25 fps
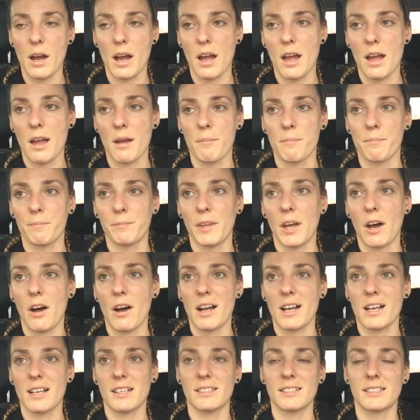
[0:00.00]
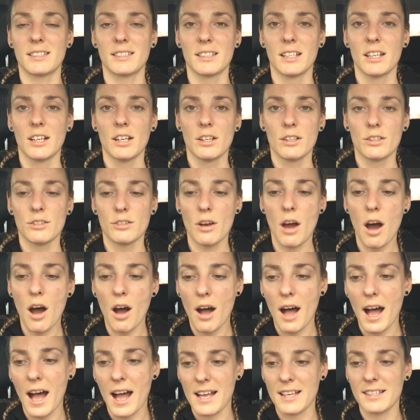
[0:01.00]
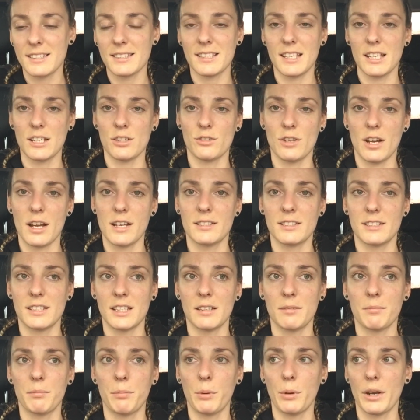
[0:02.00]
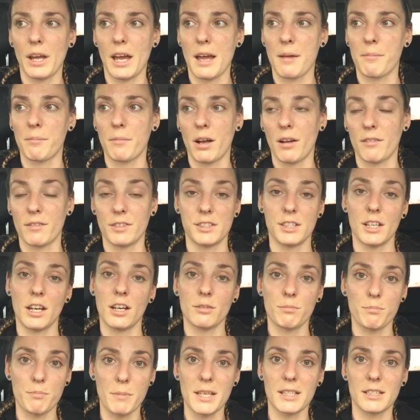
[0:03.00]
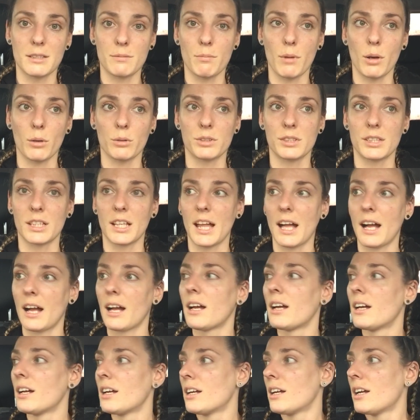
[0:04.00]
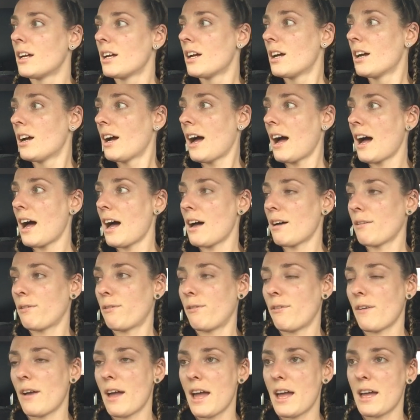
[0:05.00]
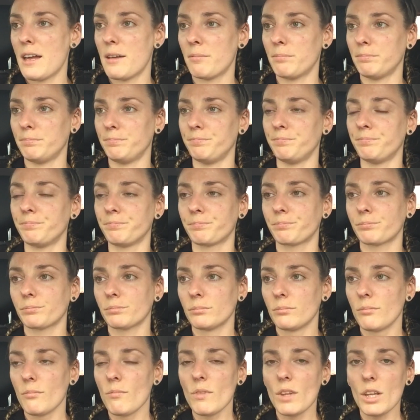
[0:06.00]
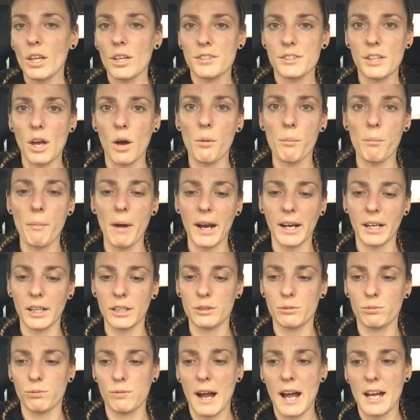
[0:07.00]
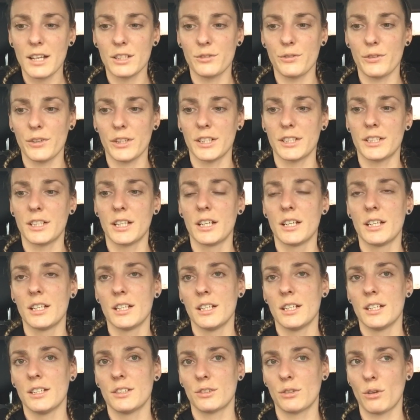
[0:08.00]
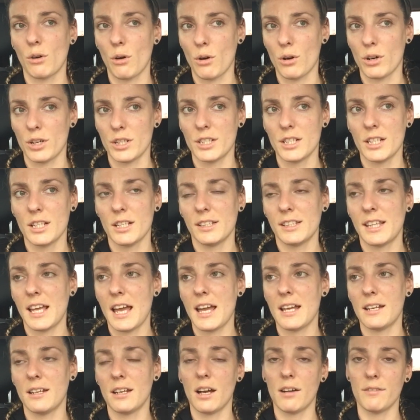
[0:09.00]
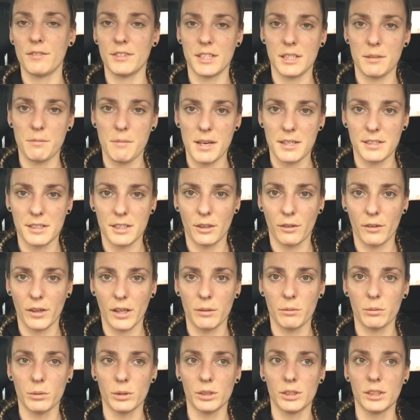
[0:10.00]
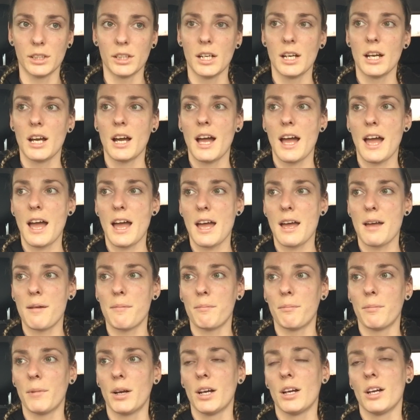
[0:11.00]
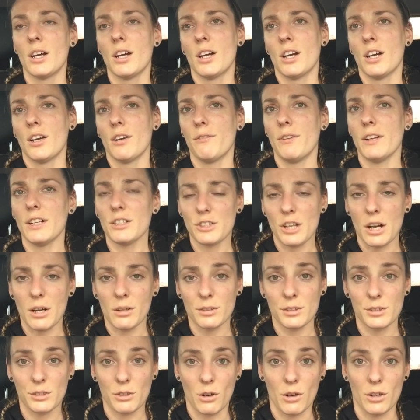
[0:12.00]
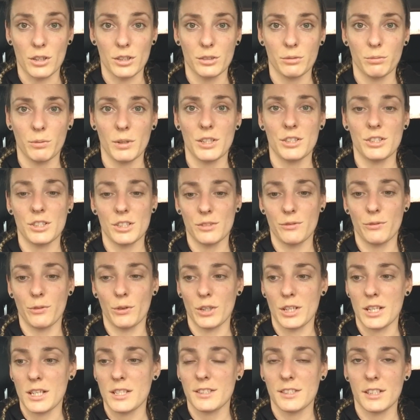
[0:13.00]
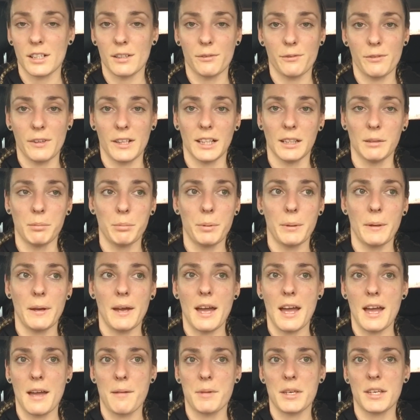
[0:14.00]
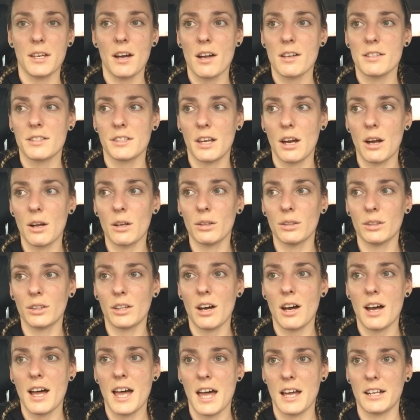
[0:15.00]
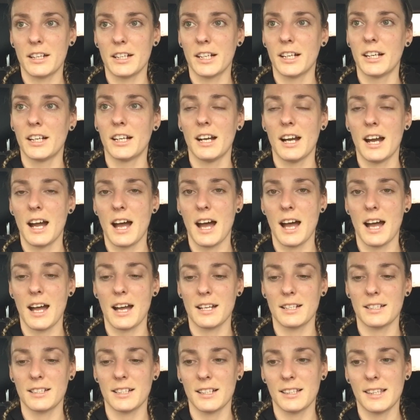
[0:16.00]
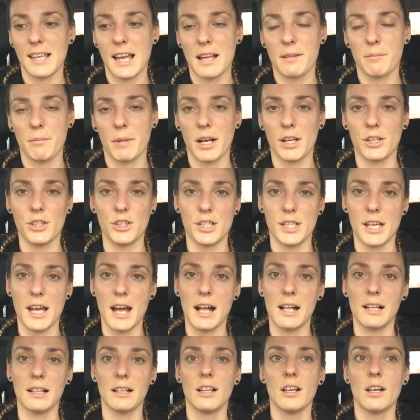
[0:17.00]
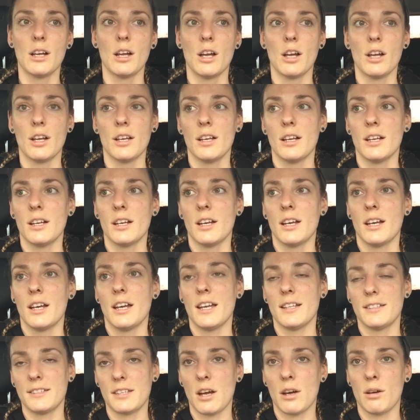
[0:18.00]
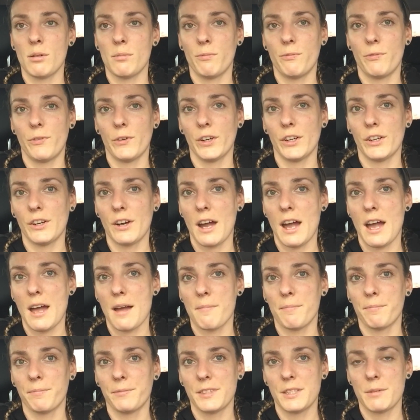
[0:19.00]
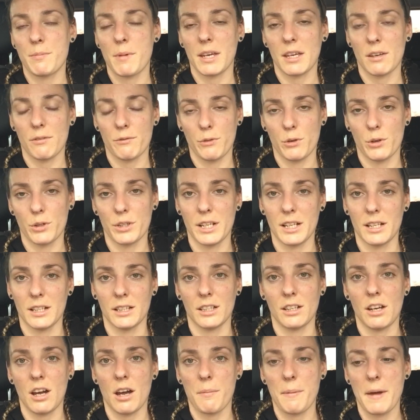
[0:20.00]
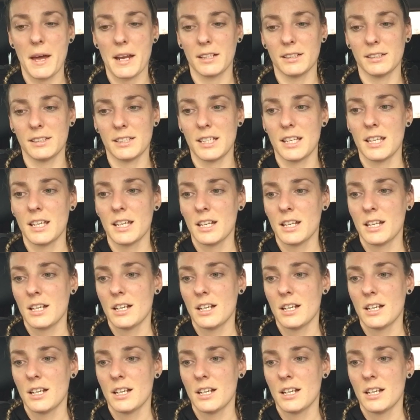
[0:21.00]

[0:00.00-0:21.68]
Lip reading: not as interesting, but obviously I missed most of that half. So Marcus Rashford scored, then obviously Mason Greenwood, Phil Jones scored, which is funny, Sir Philip. He got his goal, got a header, and then Martial hits home for to make it 4-0. He got a penalty.